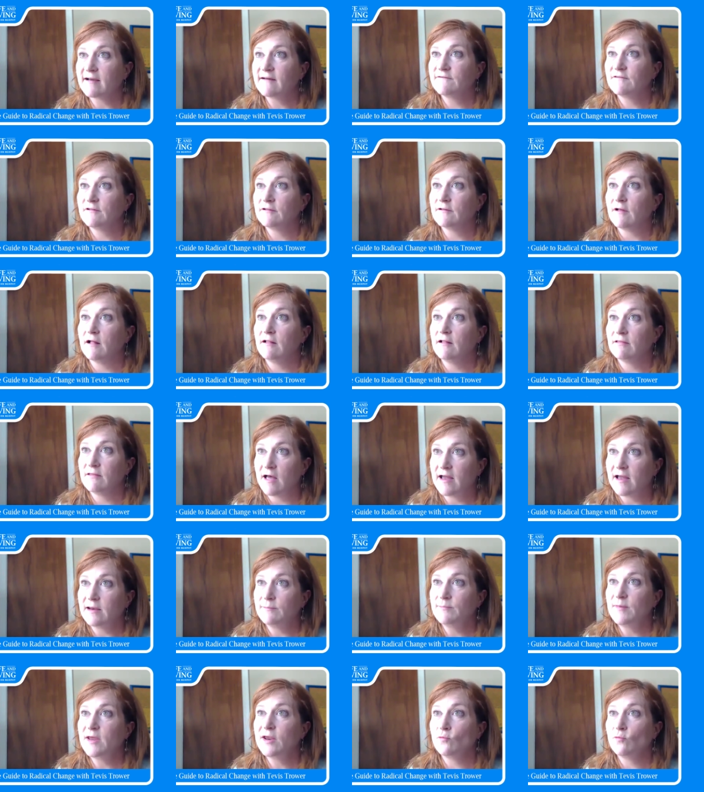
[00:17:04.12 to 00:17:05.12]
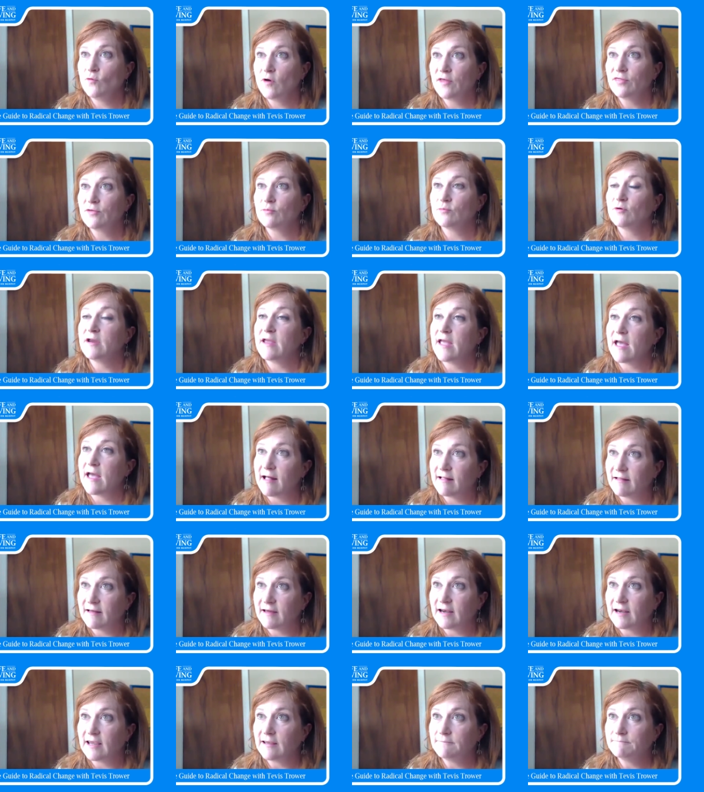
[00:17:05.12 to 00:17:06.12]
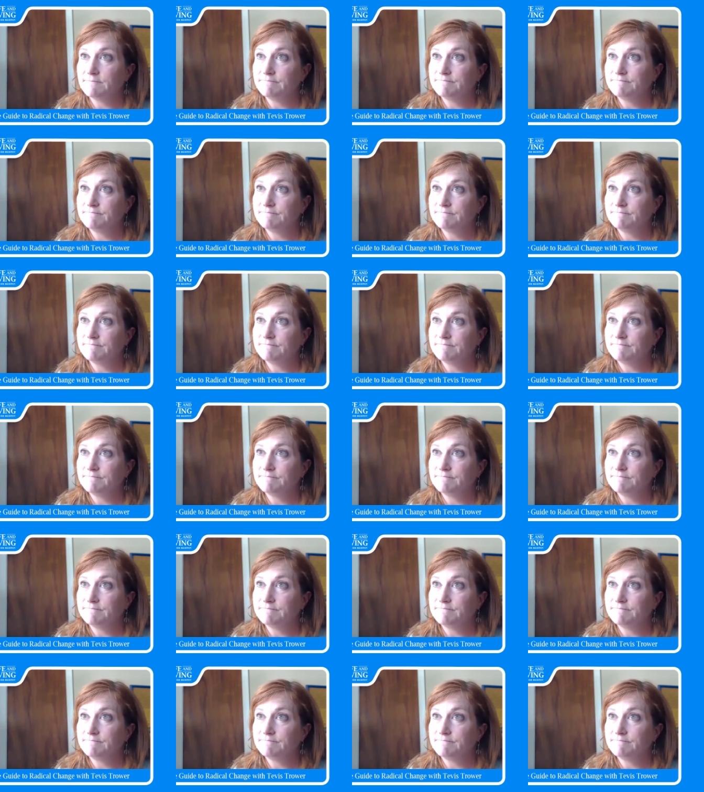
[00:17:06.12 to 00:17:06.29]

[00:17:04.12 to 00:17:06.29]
of alignment with reality.